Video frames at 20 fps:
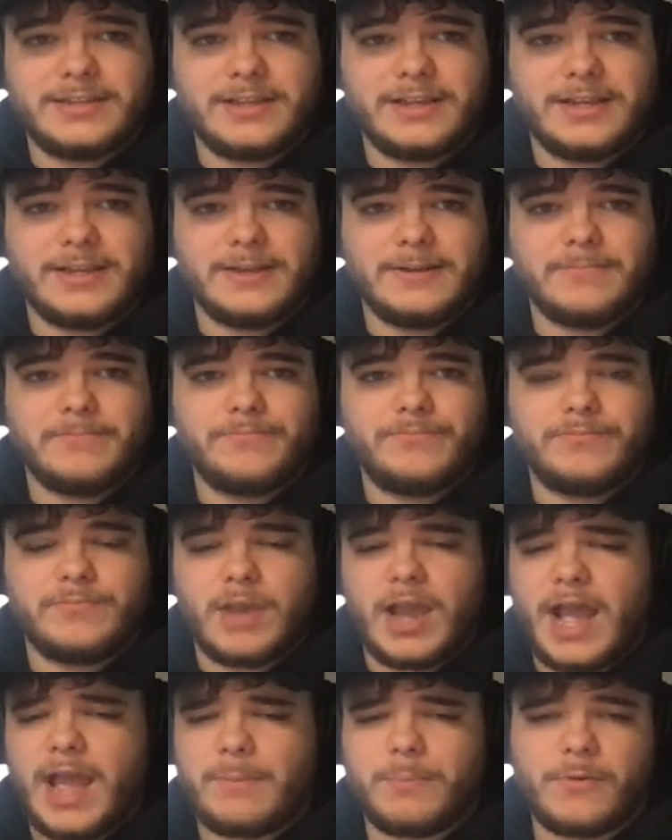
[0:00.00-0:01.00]

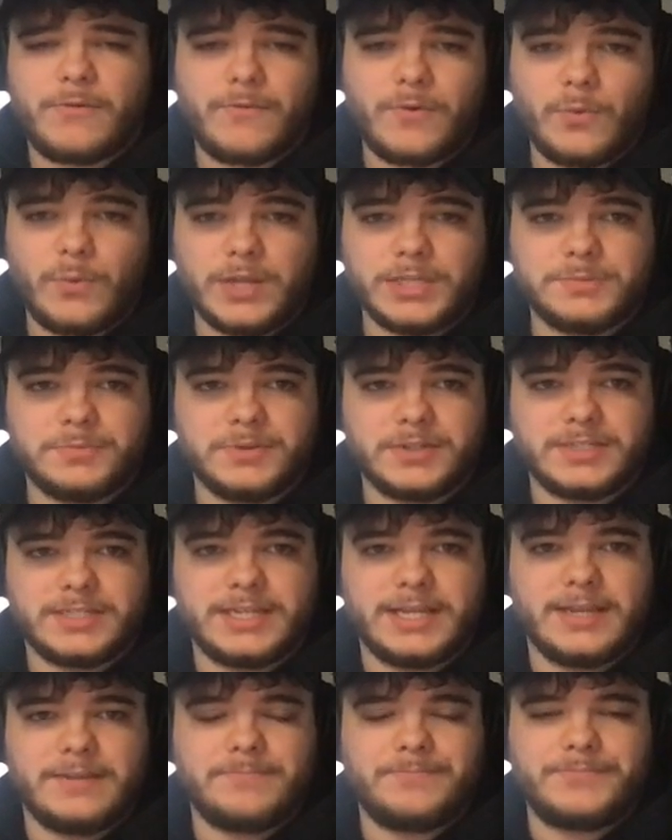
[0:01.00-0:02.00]
But I prefer Westbrook
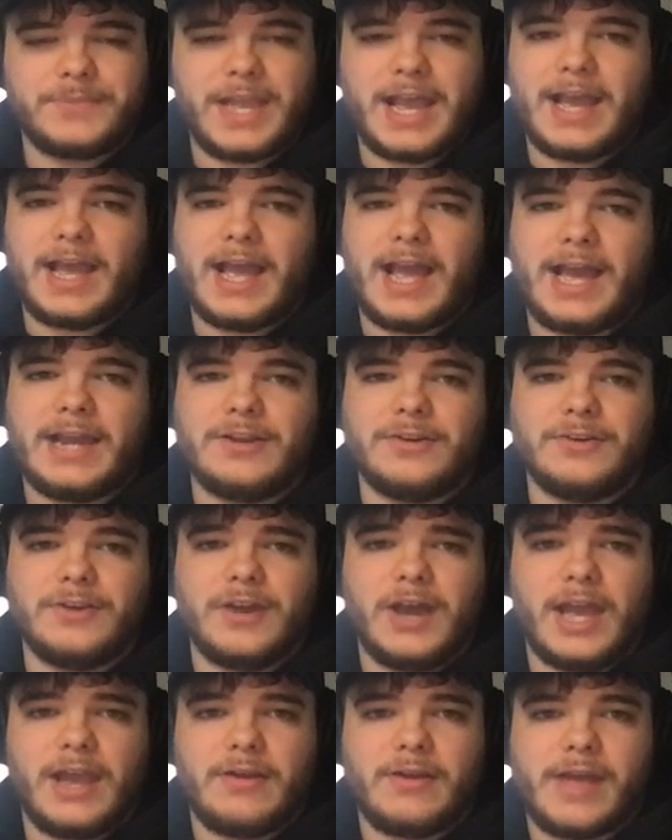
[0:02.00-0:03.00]
today. I don't
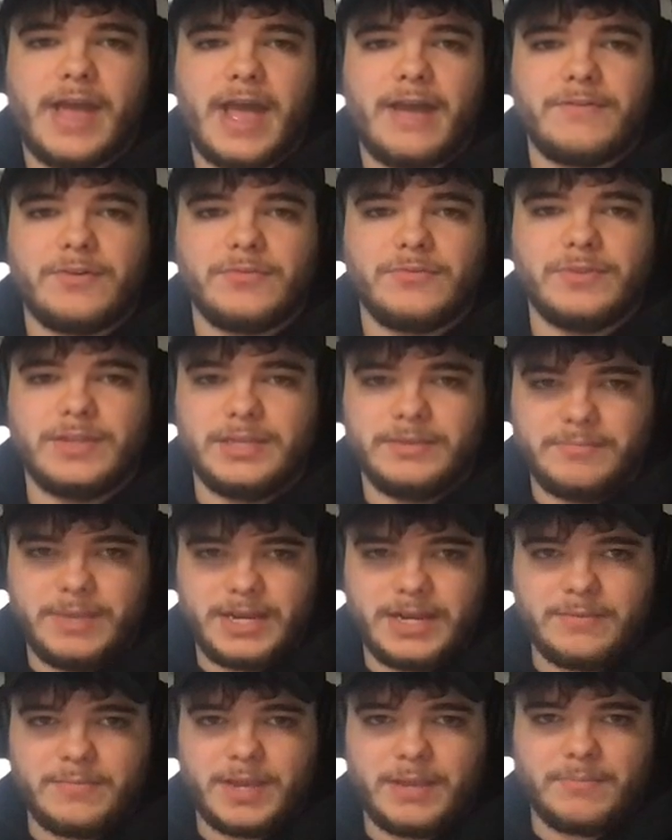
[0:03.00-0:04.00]
know. I haven't really
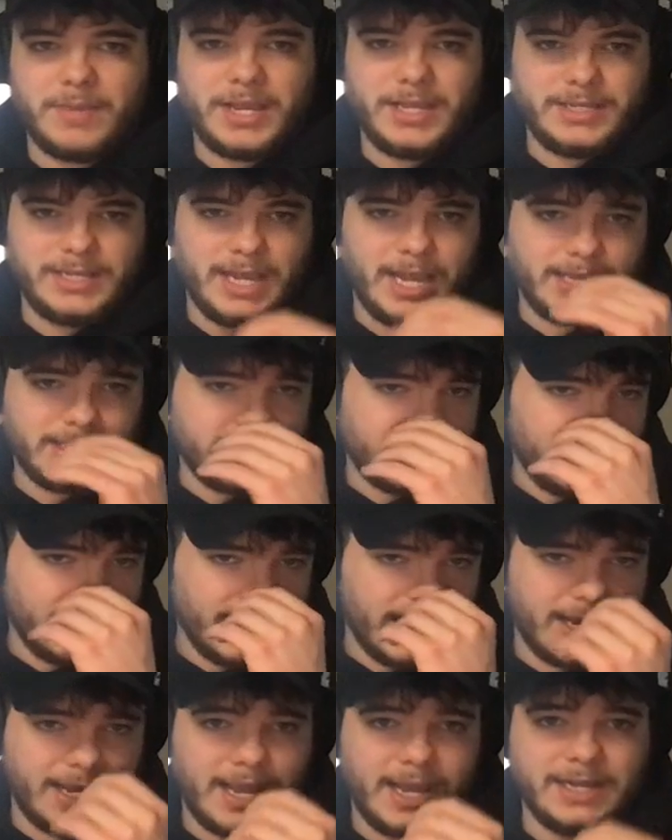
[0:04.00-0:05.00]
made up my mind yet. I
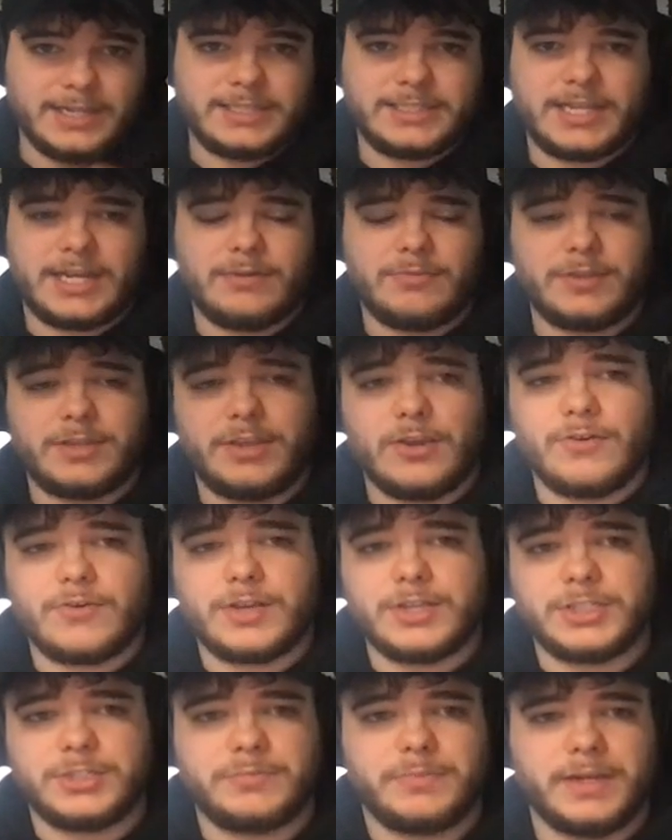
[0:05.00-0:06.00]
think I kind of side with
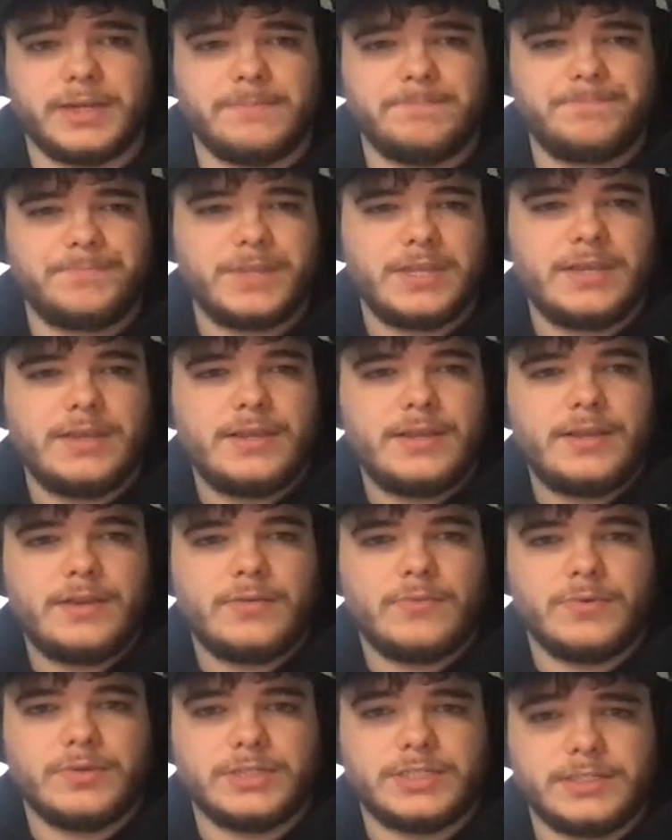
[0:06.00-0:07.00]
Jokic, but
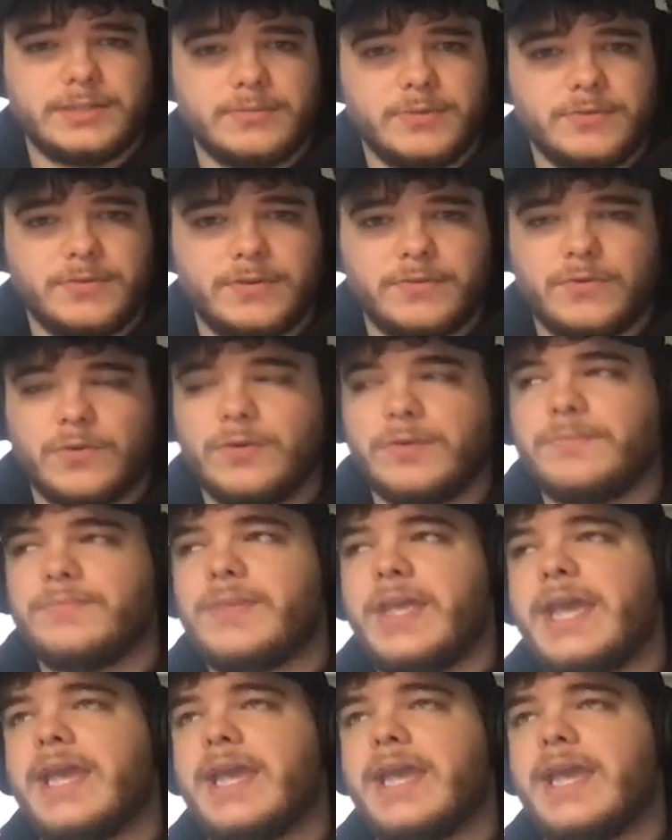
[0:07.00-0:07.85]
we'll see moving forward.